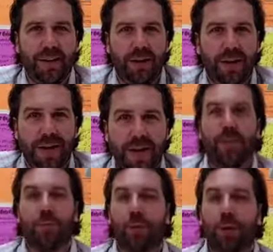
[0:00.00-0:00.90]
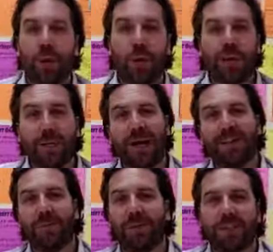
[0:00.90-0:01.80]
Again, we're Coding
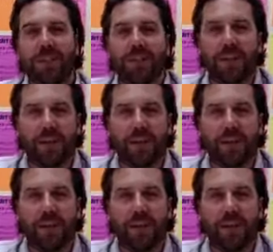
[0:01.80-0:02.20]
Nomads, and we're teaching an